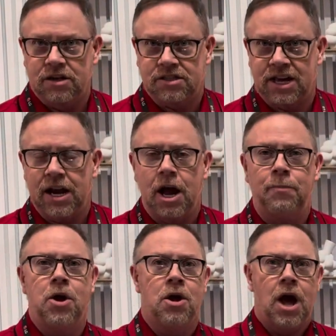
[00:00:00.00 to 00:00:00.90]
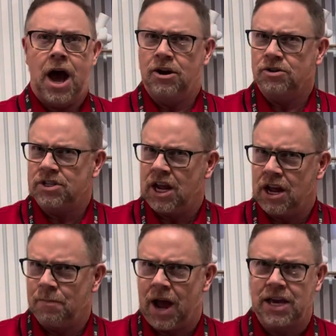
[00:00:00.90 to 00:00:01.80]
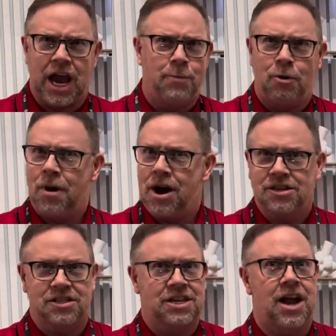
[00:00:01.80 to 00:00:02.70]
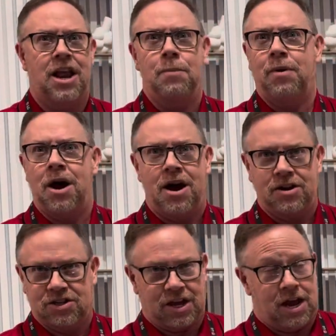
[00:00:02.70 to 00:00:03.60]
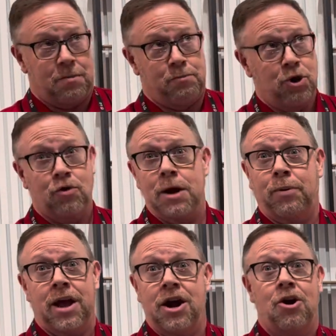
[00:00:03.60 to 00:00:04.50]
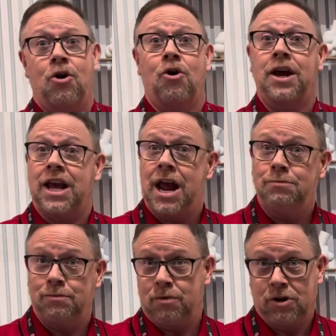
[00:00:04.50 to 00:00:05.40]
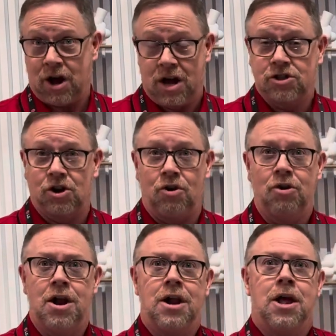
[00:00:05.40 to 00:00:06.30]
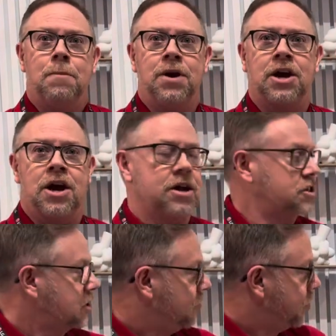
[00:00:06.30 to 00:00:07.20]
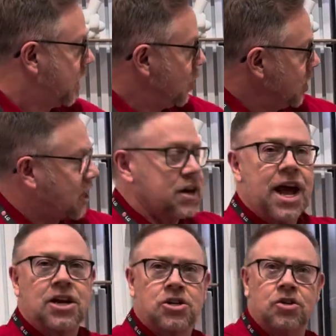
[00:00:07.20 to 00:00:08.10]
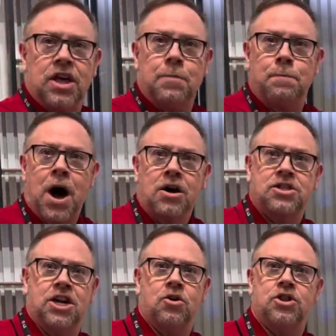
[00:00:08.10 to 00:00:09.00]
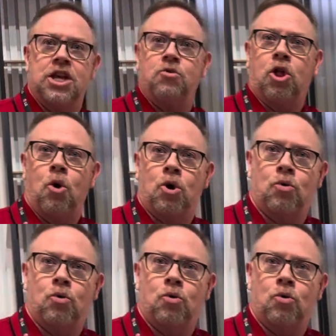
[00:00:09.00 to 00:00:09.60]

setup. I don't see my cable box, a satellite box, a Blu-ray player, or a game console because they would connect to the box here at the lower